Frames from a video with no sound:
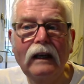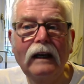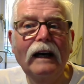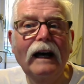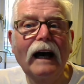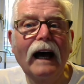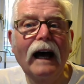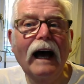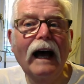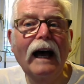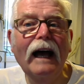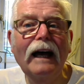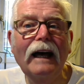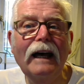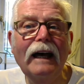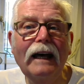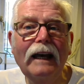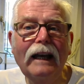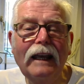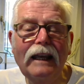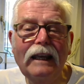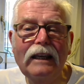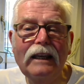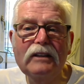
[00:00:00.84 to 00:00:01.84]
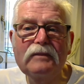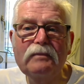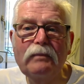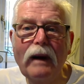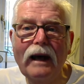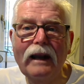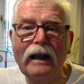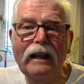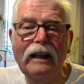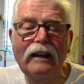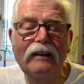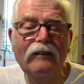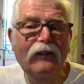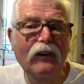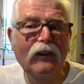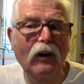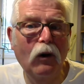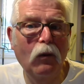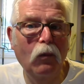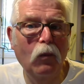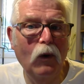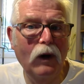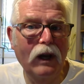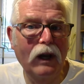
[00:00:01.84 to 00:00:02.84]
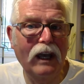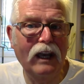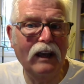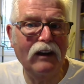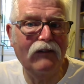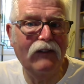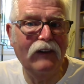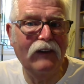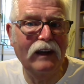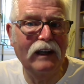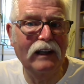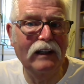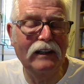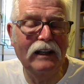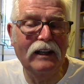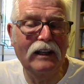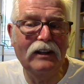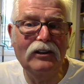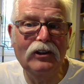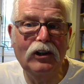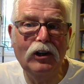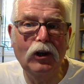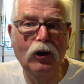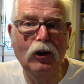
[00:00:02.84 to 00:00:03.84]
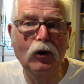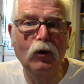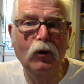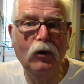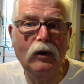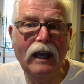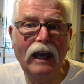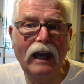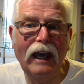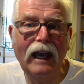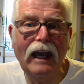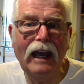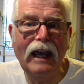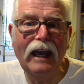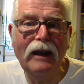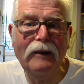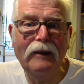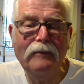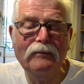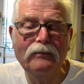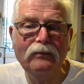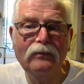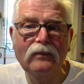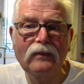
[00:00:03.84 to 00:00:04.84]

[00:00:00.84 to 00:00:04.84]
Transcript: Hi, it's Barry from Wakefield in the UK,